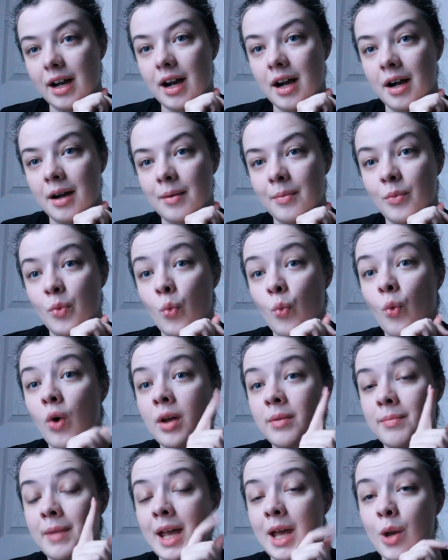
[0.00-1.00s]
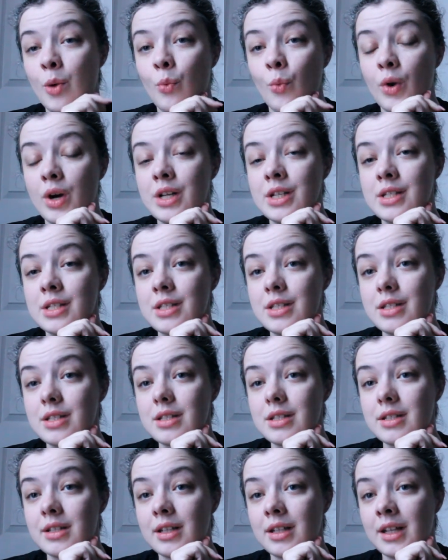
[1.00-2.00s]
One man was
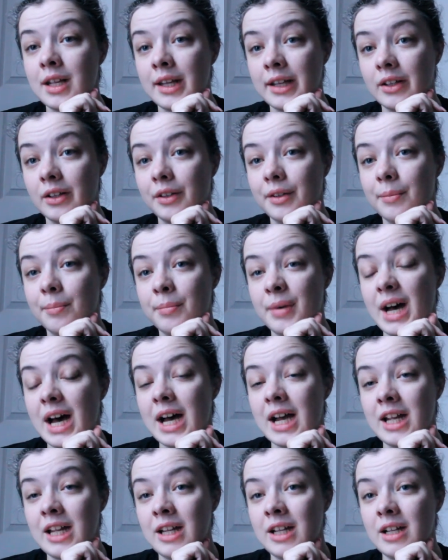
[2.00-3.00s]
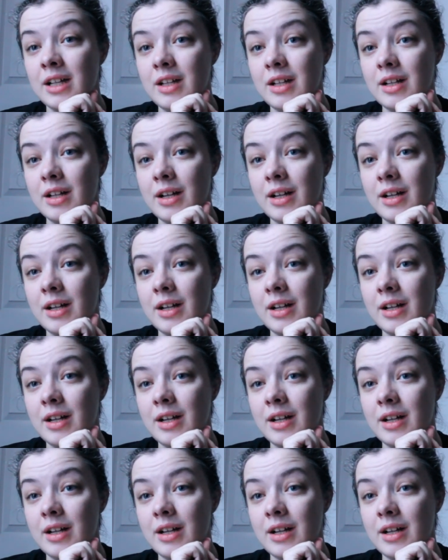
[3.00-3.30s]
killed by